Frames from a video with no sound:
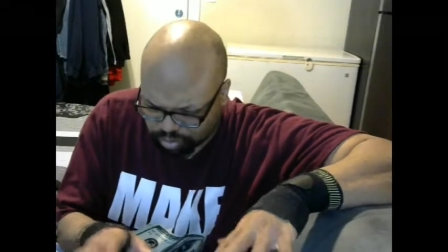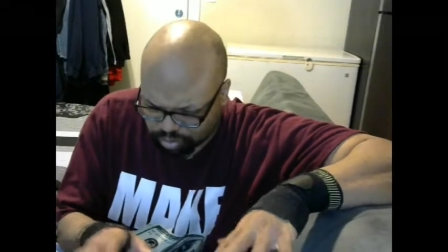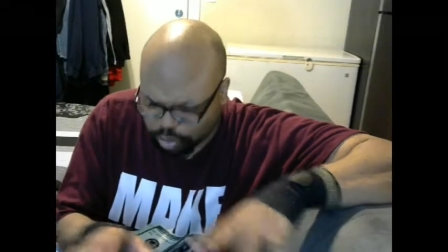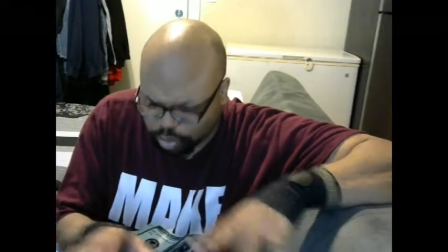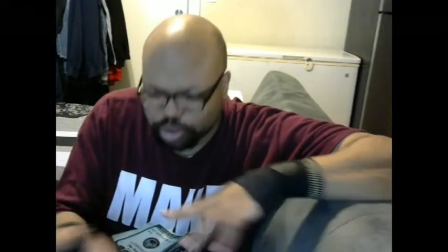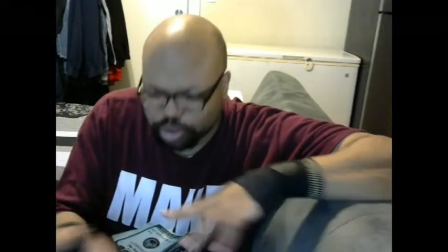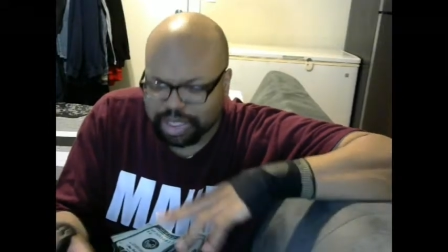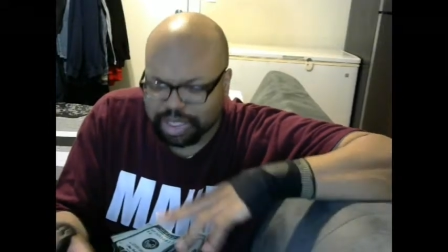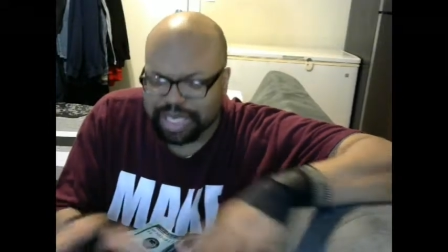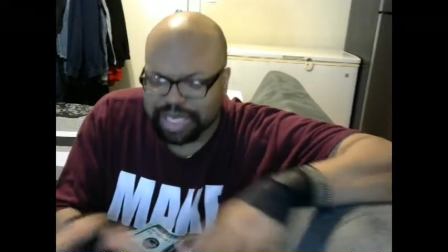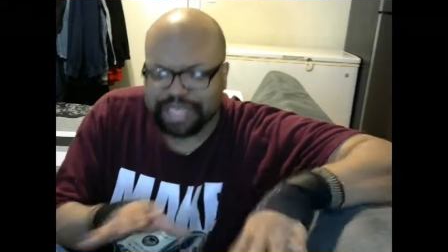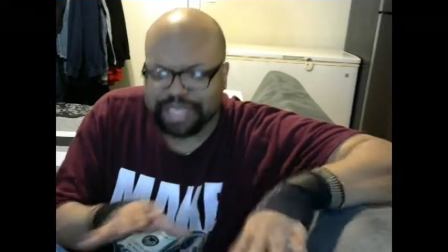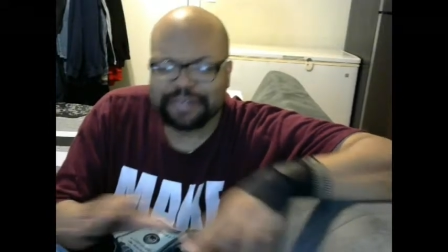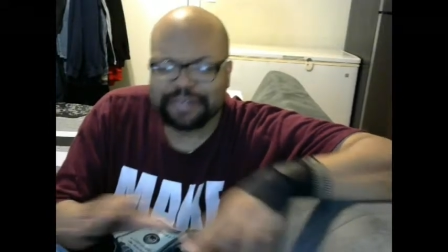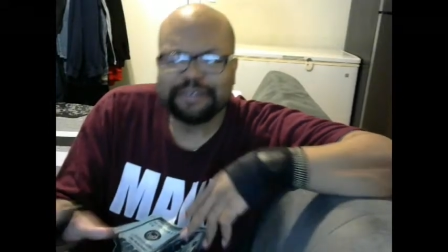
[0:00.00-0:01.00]
You could
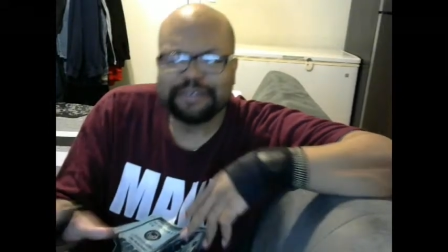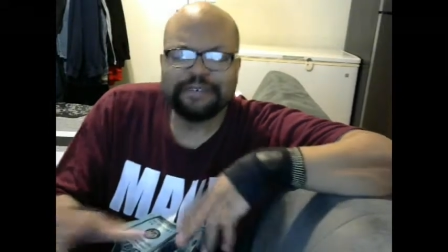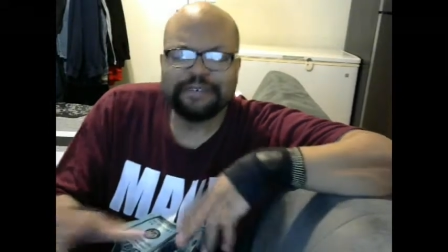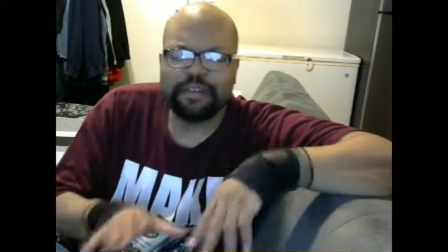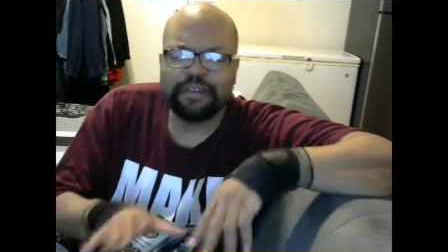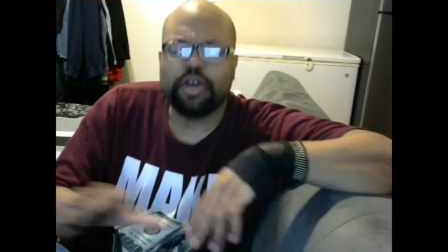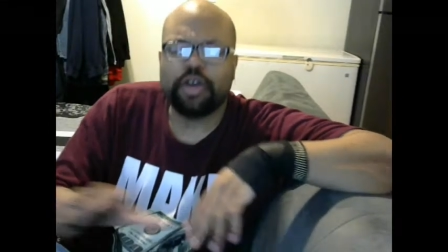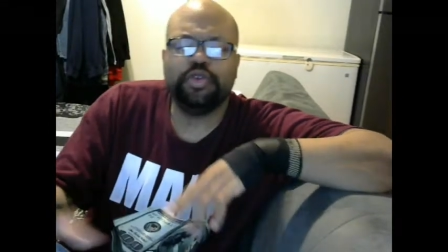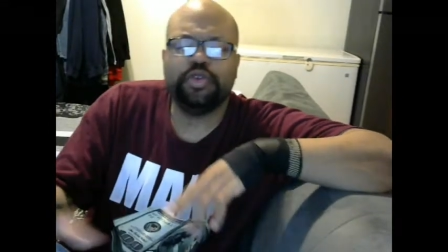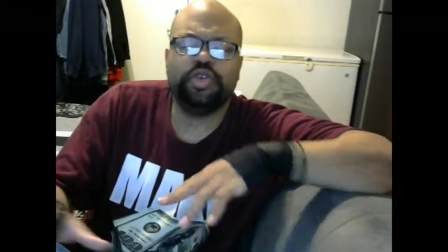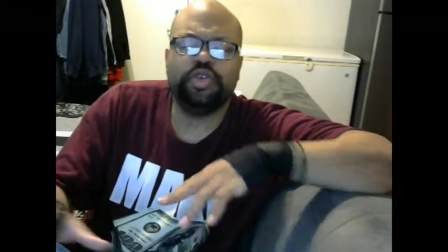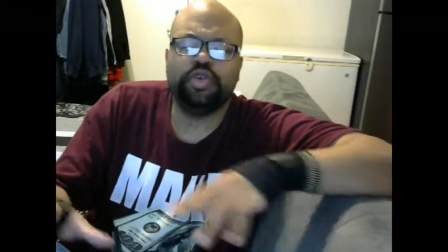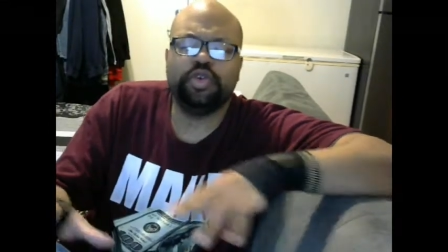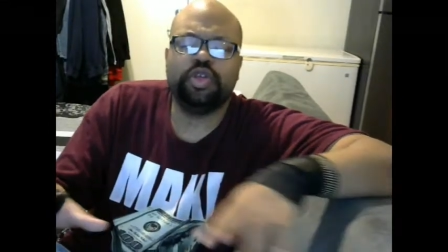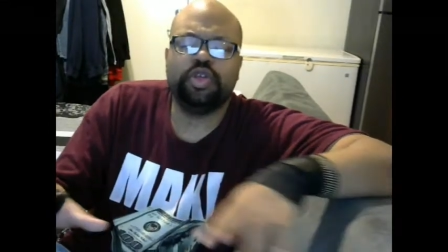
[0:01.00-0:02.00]
like, you know, you,
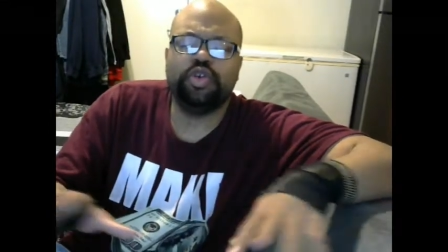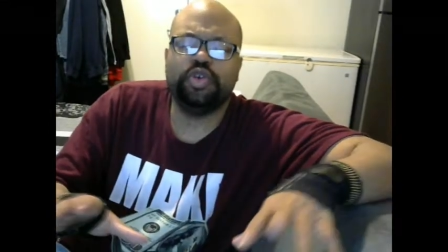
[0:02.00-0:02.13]
you know,